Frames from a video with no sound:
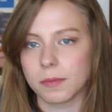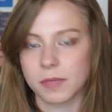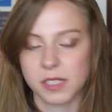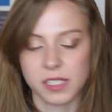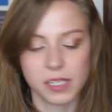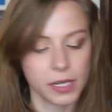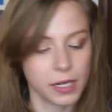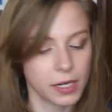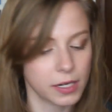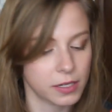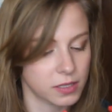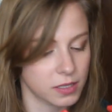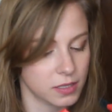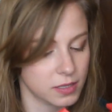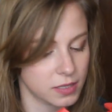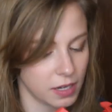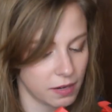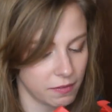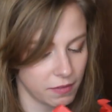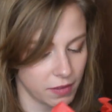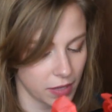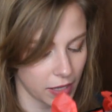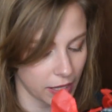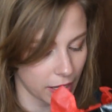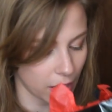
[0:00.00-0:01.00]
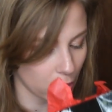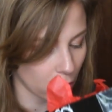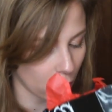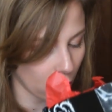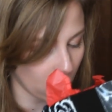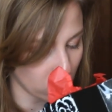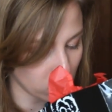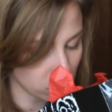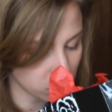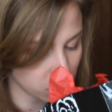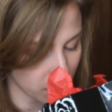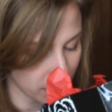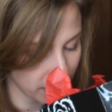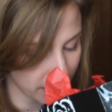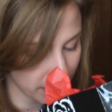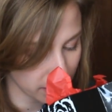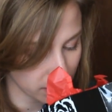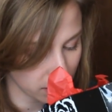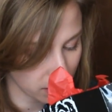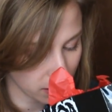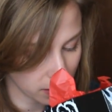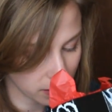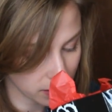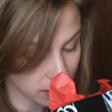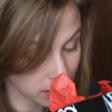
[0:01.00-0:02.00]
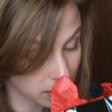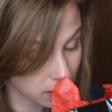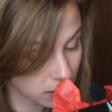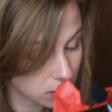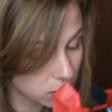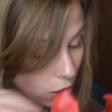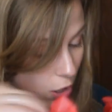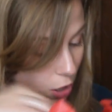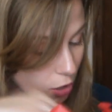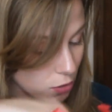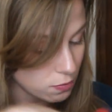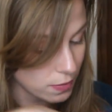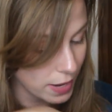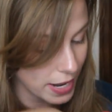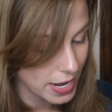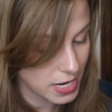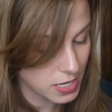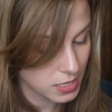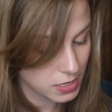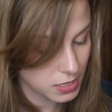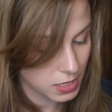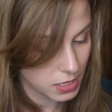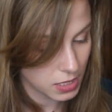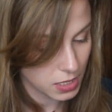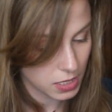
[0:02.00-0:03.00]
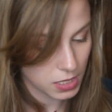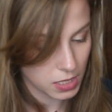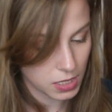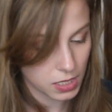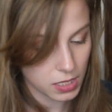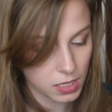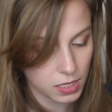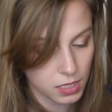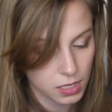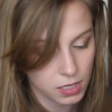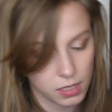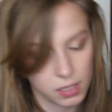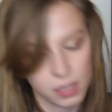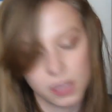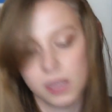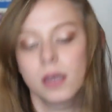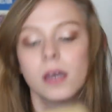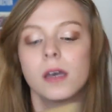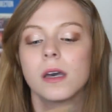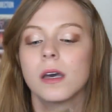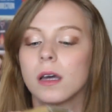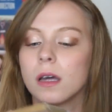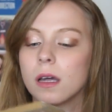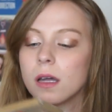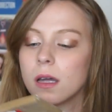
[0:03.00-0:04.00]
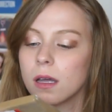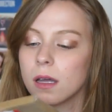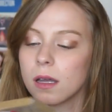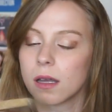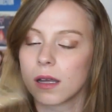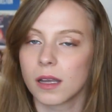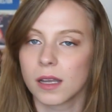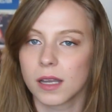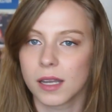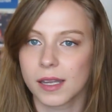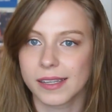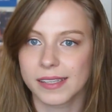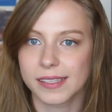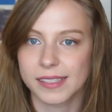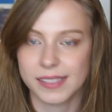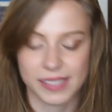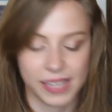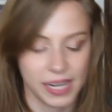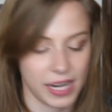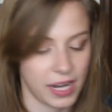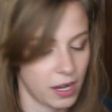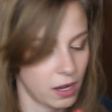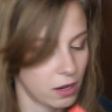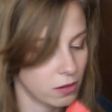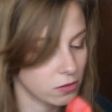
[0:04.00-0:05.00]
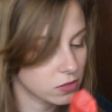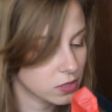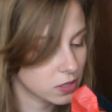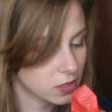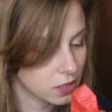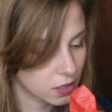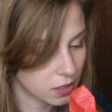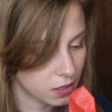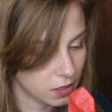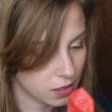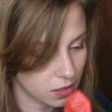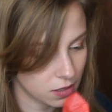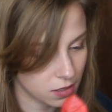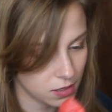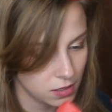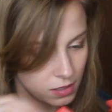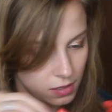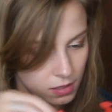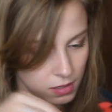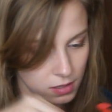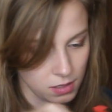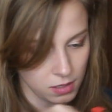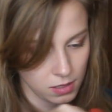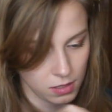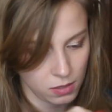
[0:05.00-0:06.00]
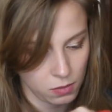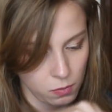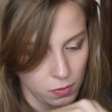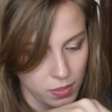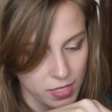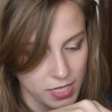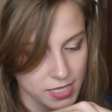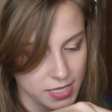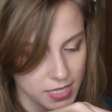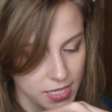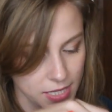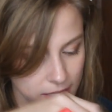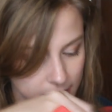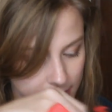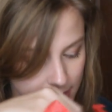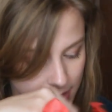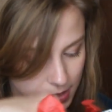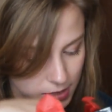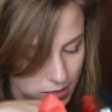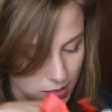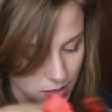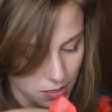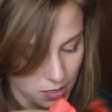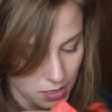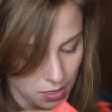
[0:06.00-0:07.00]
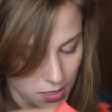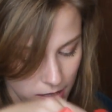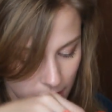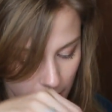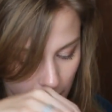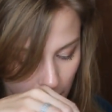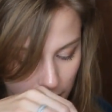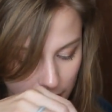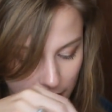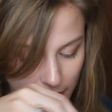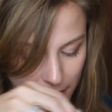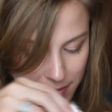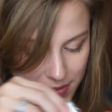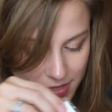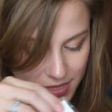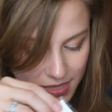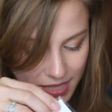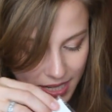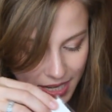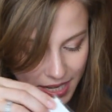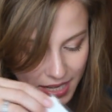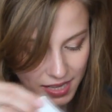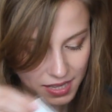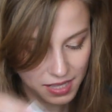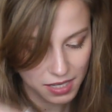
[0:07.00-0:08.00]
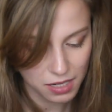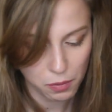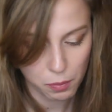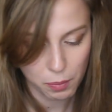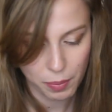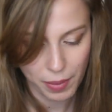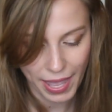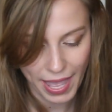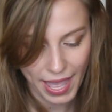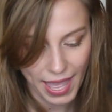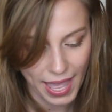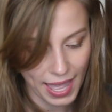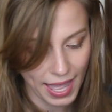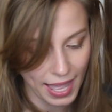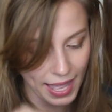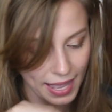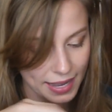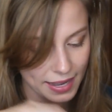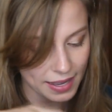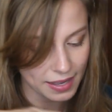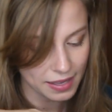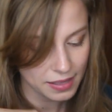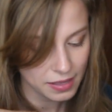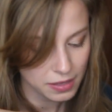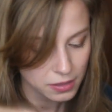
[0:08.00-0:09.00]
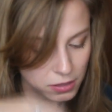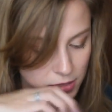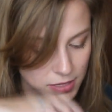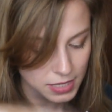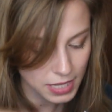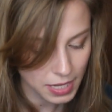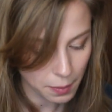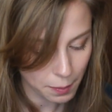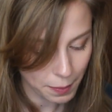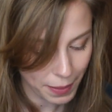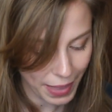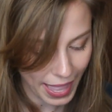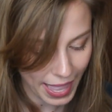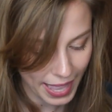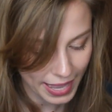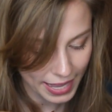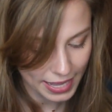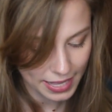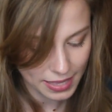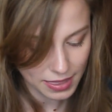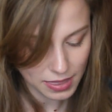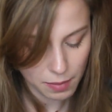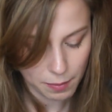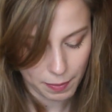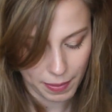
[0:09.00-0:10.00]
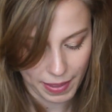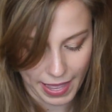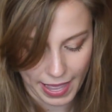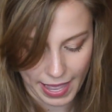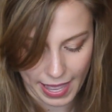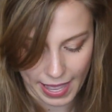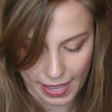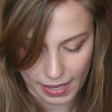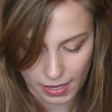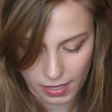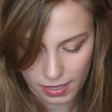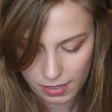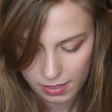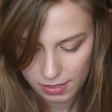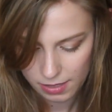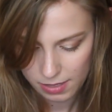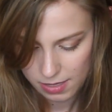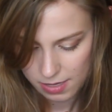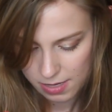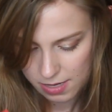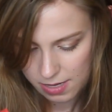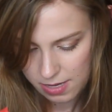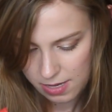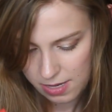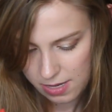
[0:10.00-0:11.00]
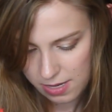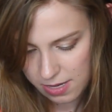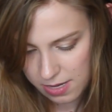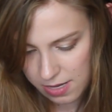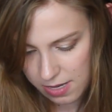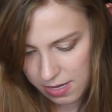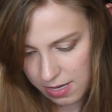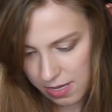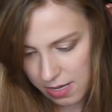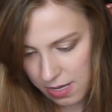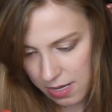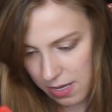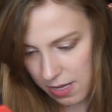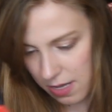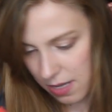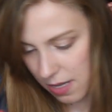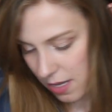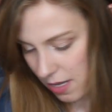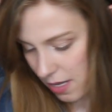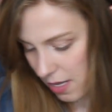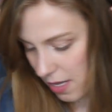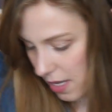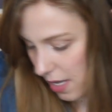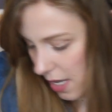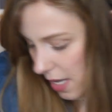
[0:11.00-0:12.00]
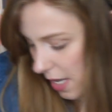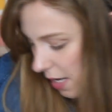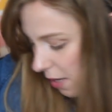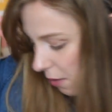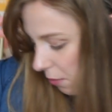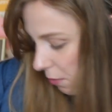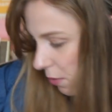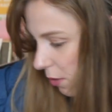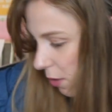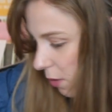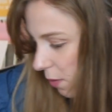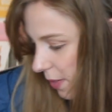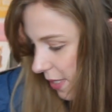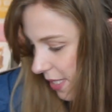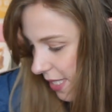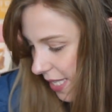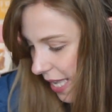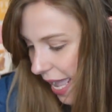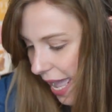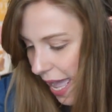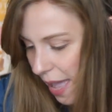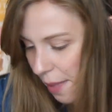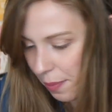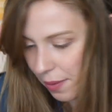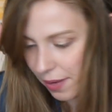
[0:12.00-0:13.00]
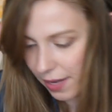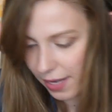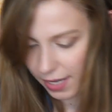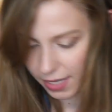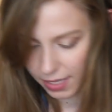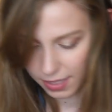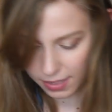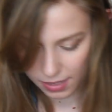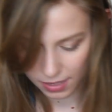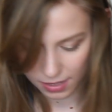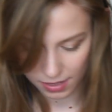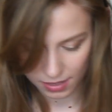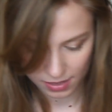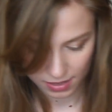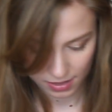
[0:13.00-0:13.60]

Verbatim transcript: stickers and stuff, and like a gold one. This is crazy. Sticky notes. What is this? Oh, it comes in like a little bag. There's like a bag in the bag. I don't know what's happening.